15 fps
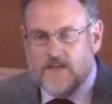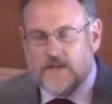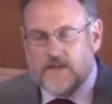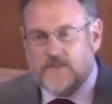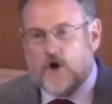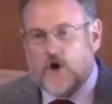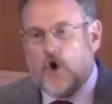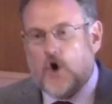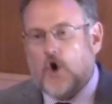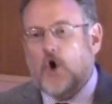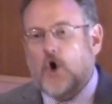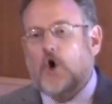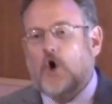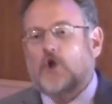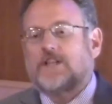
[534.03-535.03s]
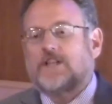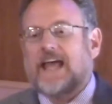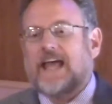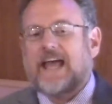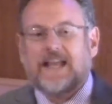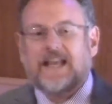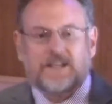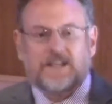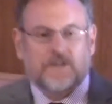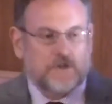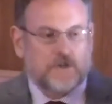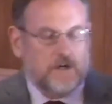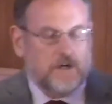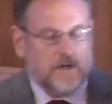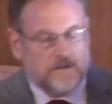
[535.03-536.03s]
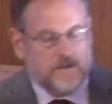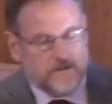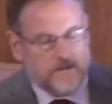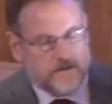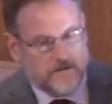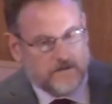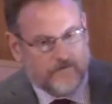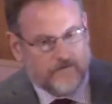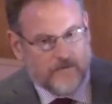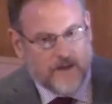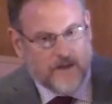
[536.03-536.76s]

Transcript: then the whole land is cursed.